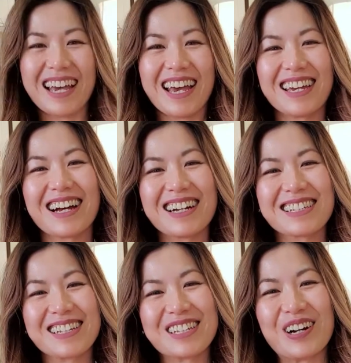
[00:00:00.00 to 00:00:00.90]
Hey guys,
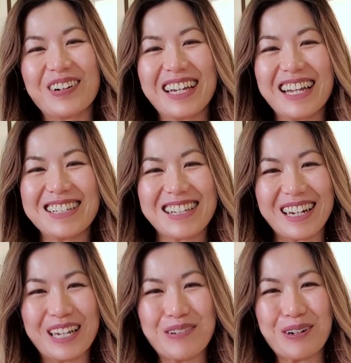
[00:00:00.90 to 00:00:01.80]
how's it going? It's
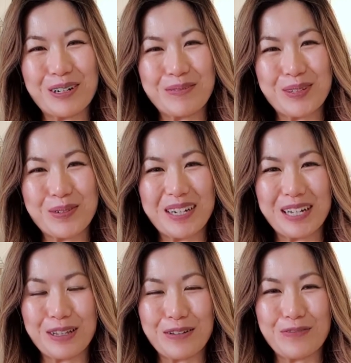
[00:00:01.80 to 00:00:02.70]
Dani. Welcome to
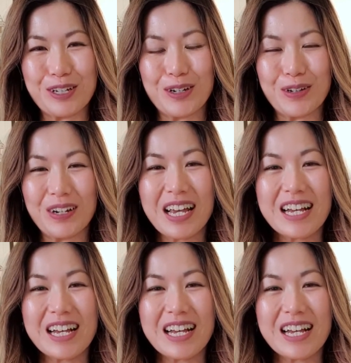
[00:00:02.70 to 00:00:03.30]
another video.